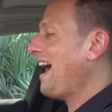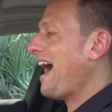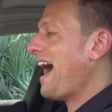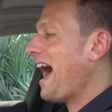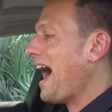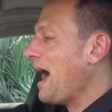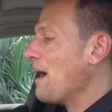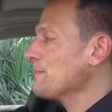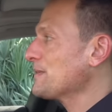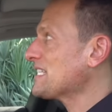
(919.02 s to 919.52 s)

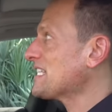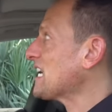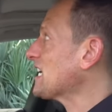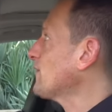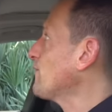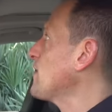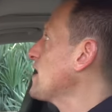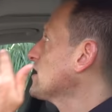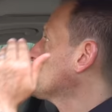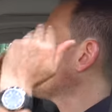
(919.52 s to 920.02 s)
I'm six
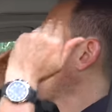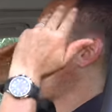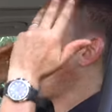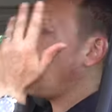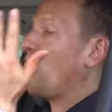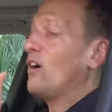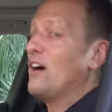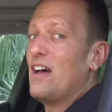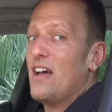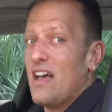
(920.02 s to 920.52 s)
feet
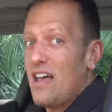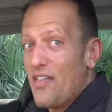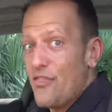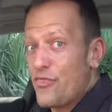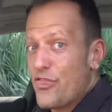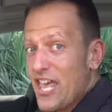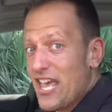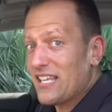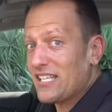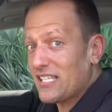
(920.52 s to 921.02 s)
tall.
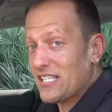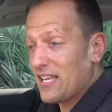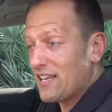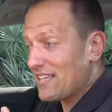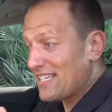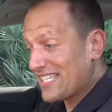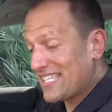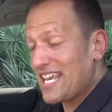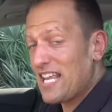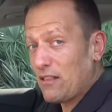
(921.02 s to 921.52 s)
This
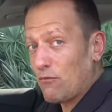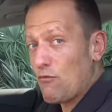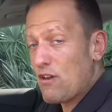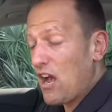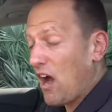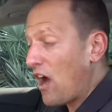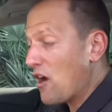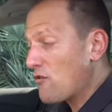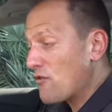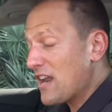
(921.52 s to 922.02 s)

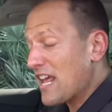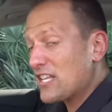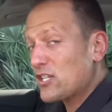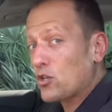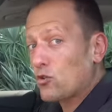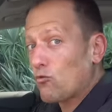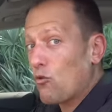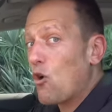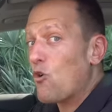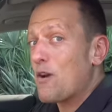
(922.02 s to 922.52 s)
C300 has
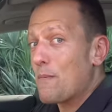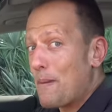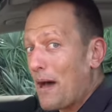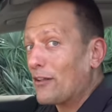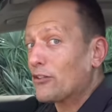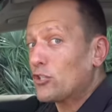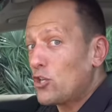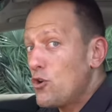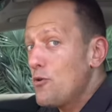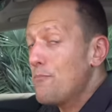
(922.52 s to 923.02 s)
grown
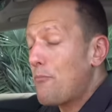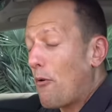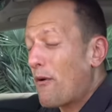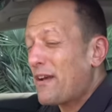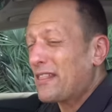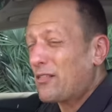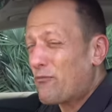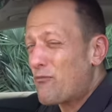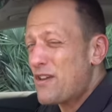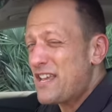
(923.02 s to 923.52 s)
about
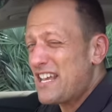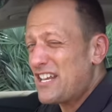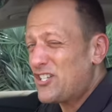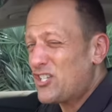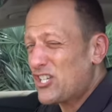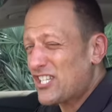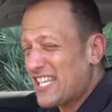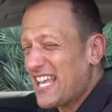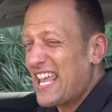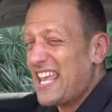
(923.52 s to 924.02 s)
2.3
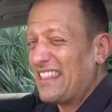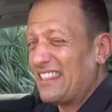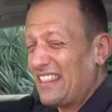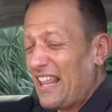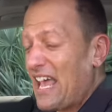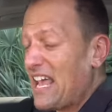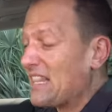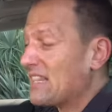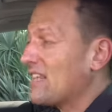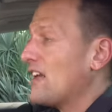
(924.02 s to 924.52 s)
inches in
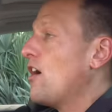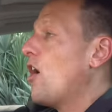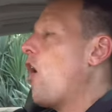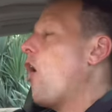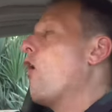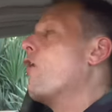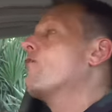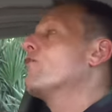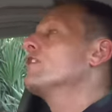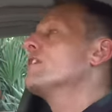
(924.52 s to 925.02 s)
length
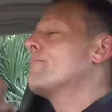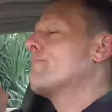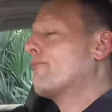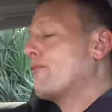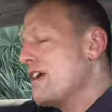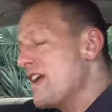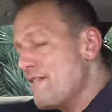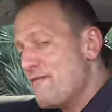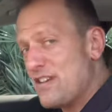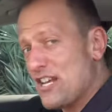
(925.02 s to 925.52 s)
over the
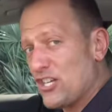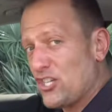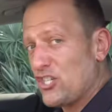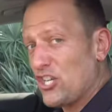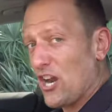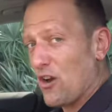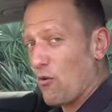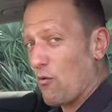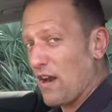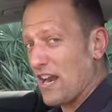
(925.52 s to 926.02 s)
previous
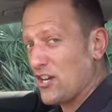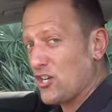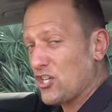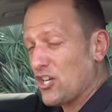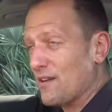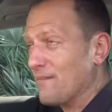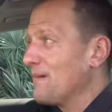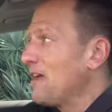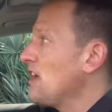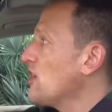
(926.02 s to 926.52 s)
generation.